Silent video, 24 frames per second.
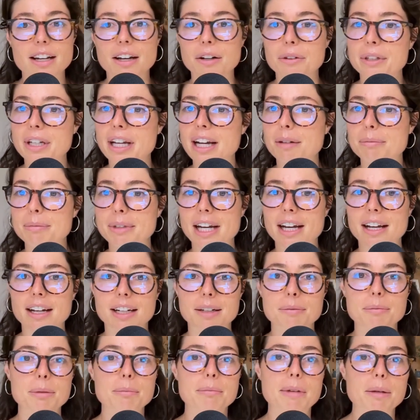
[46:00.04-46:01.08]
oh yeah, I'm
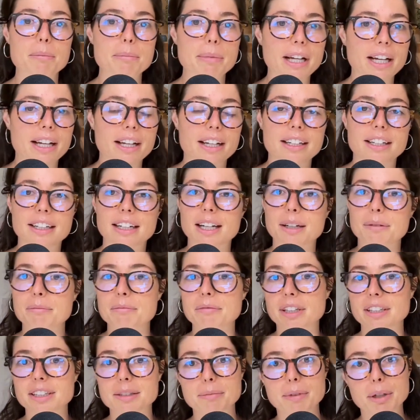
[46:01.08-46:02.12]
Kat, I'm in my bed
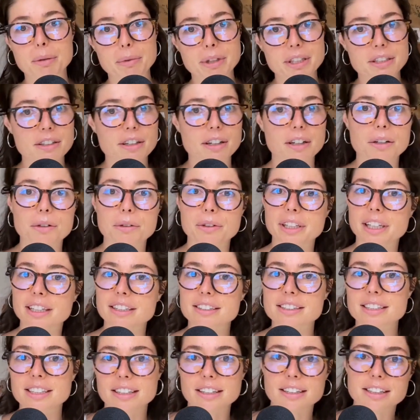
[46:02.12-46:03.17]
and that's my window and
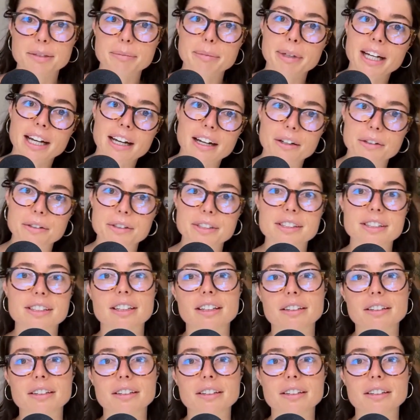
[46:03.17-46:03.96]
this is my house.